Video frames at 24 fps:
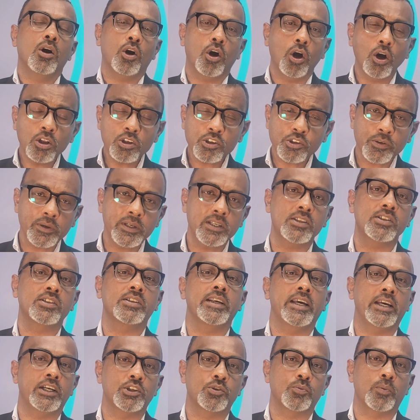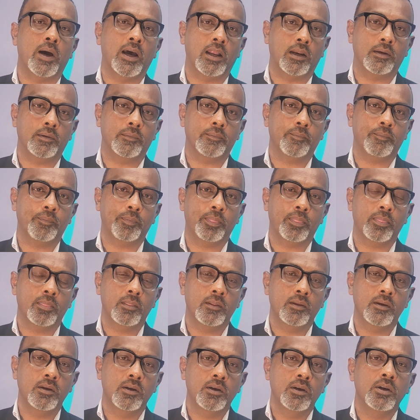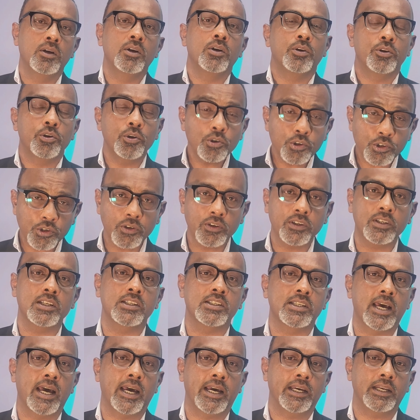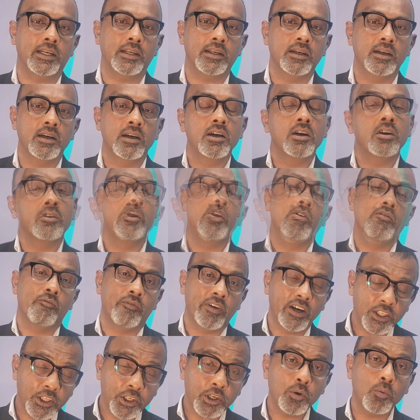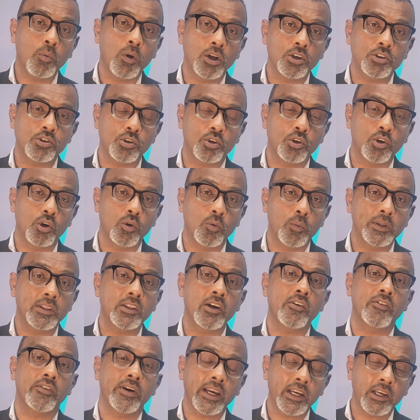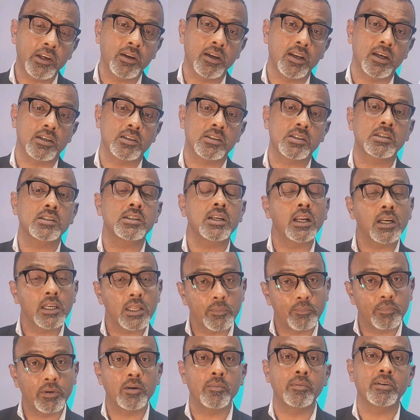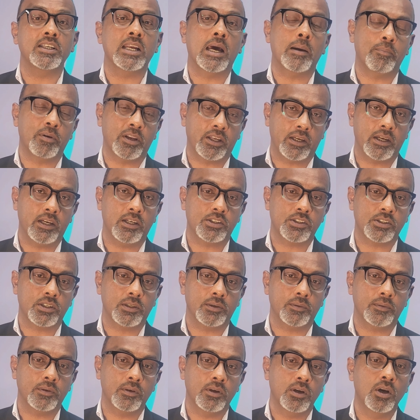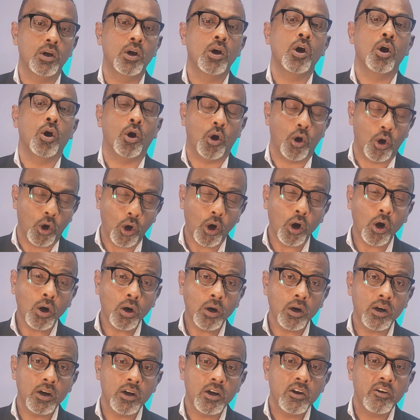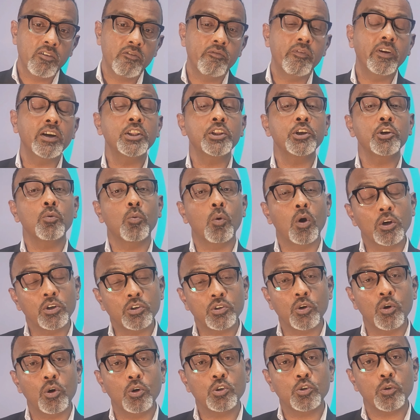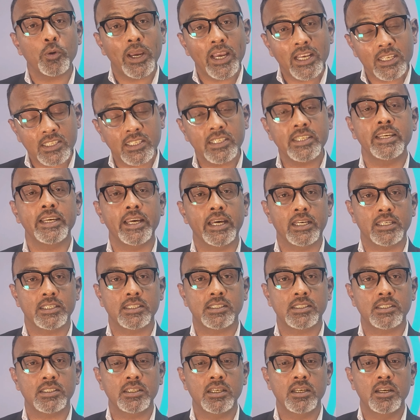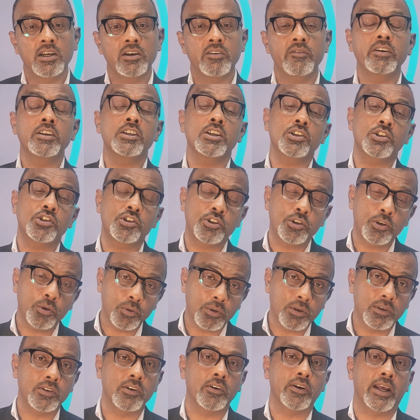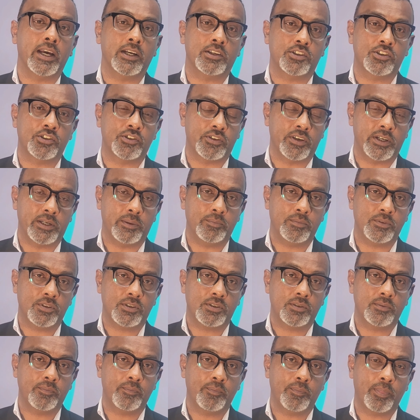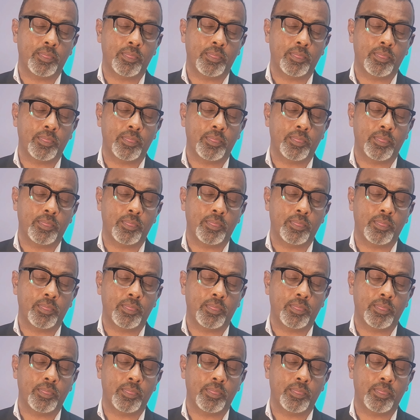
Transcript: Also in stage one, you should decide whether you want to go with a regular study permit application or whether you want to go to STS, which is Student Direct Streams.